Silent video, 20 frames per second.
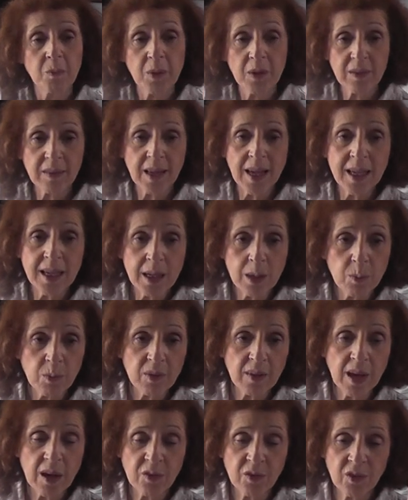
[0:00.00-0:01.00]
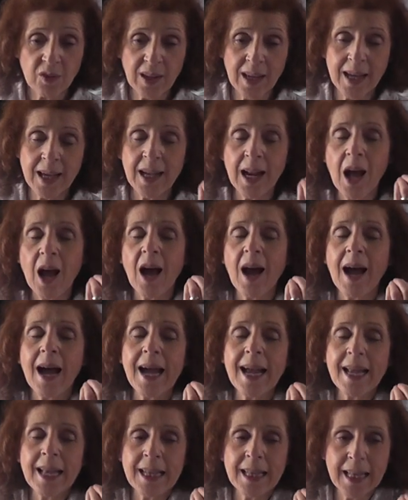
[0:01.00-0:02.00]
Messiah himself said,
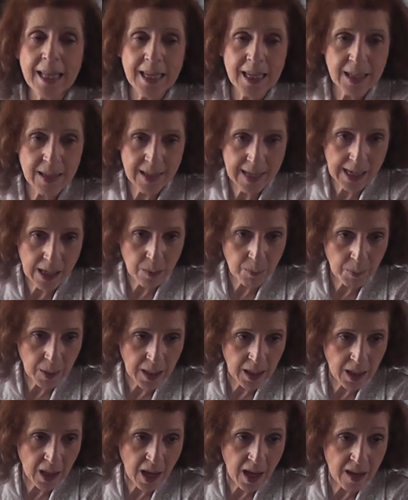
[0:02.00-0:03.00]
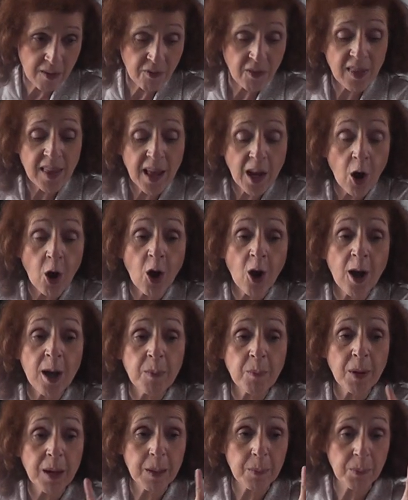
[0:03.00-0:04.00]
I lay down my life that
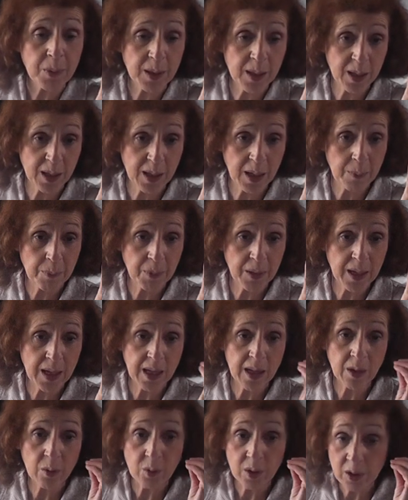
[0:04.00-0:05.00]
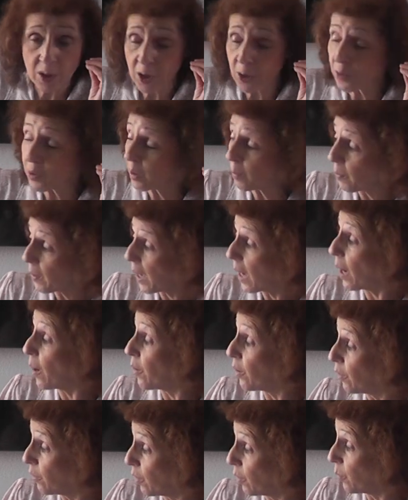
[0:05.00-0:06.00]
I might pick it up again. And we know in the
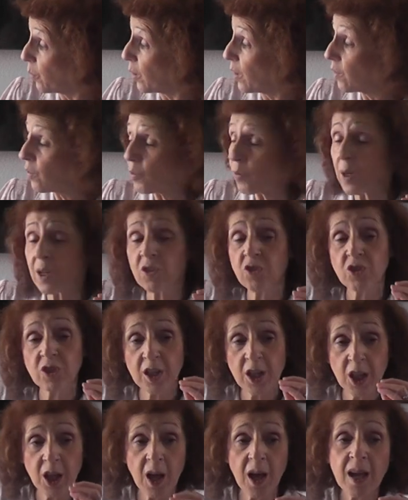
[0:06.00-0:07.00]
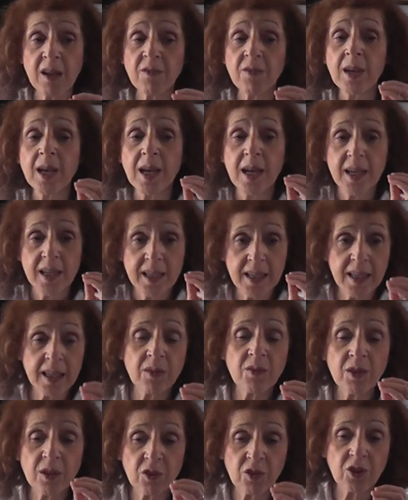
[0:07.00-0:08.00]
power of the resurrection life,
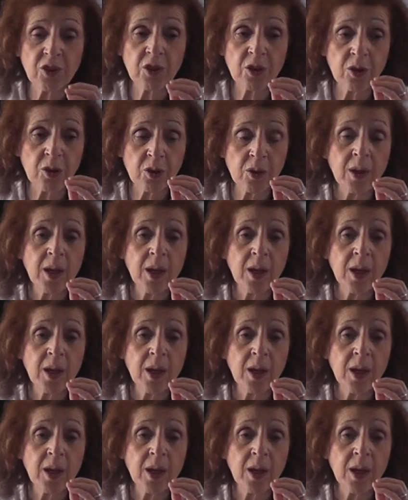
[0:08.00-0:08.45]
given to